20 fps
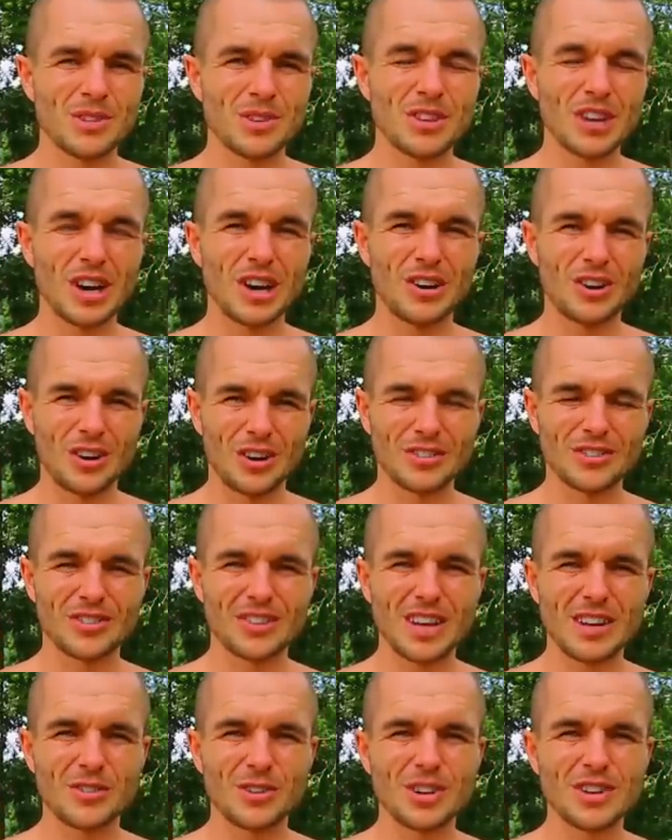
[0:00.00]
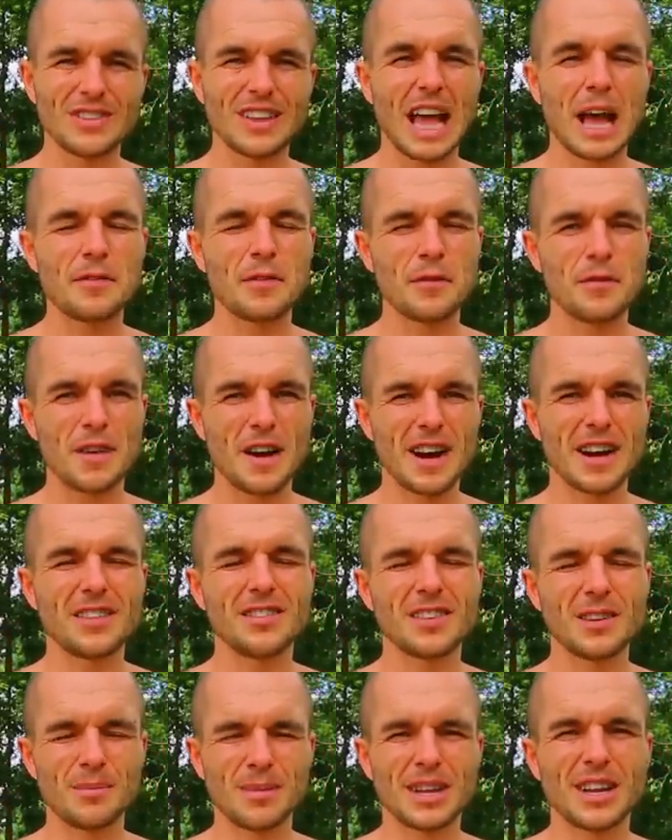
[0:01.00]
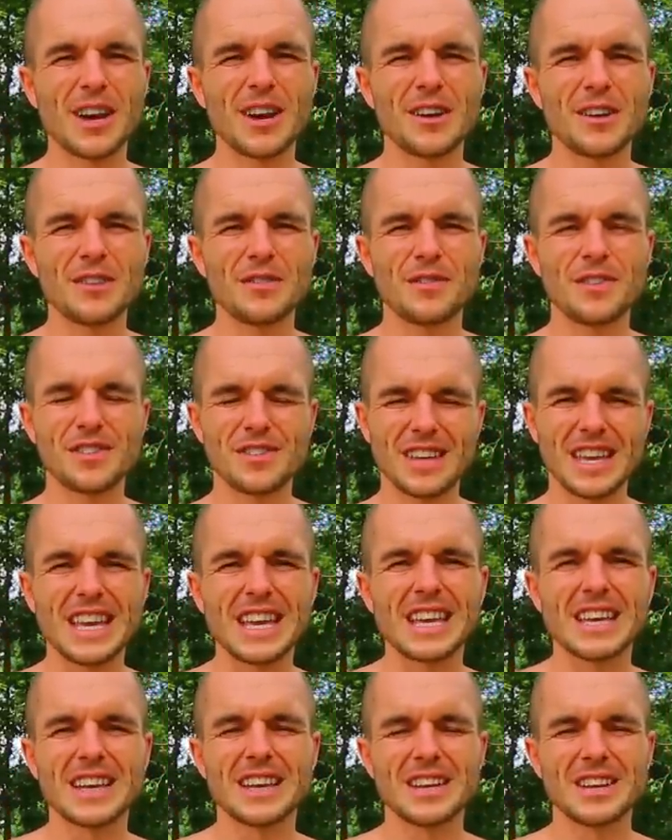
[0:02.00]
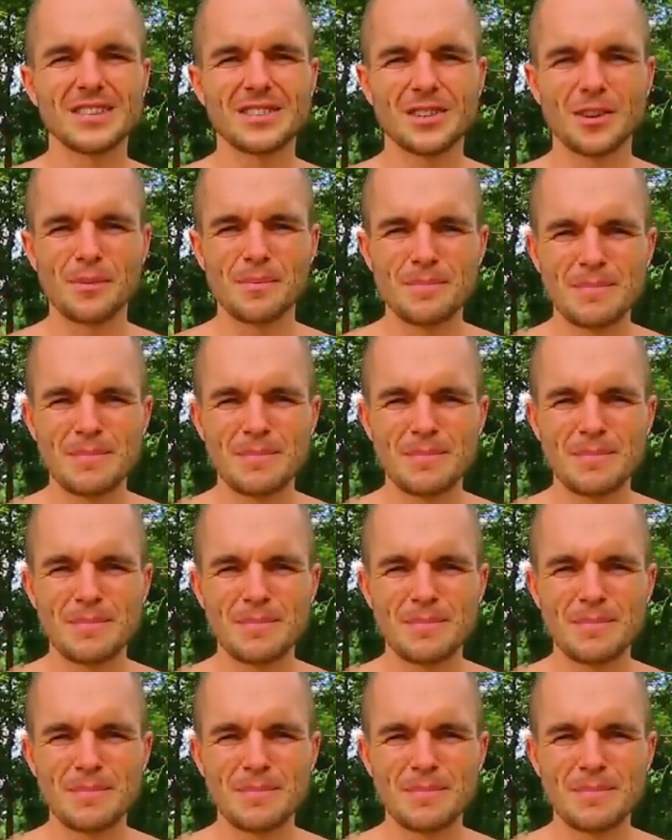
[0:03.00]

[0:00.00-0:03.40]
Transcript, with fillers: that are on steroids that have a very similar physique to